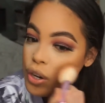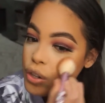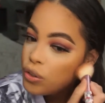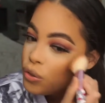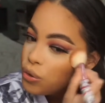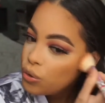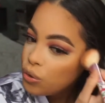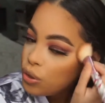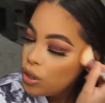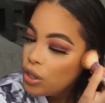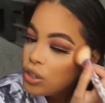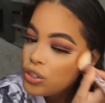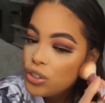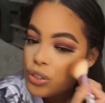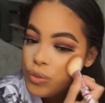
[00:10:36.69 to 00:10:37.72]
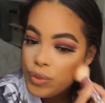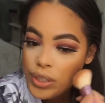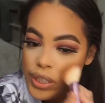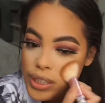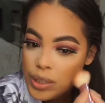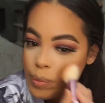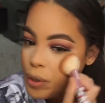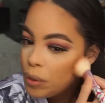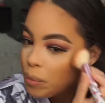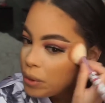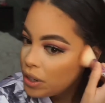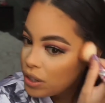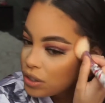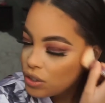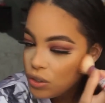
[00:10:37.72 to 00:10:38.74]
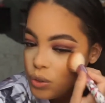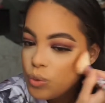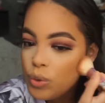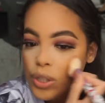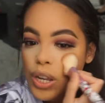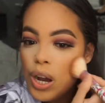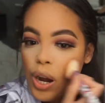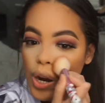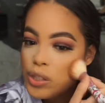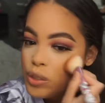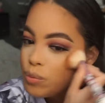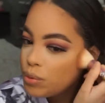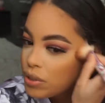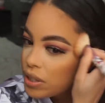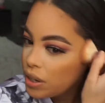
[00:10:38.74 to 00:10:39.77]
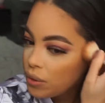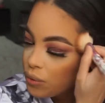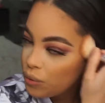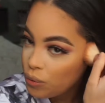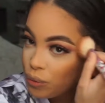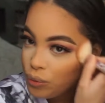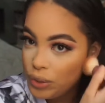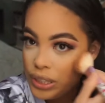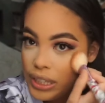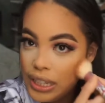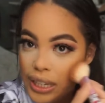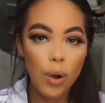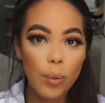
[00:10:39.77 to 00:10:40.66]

you should read this book because you will 100% relate.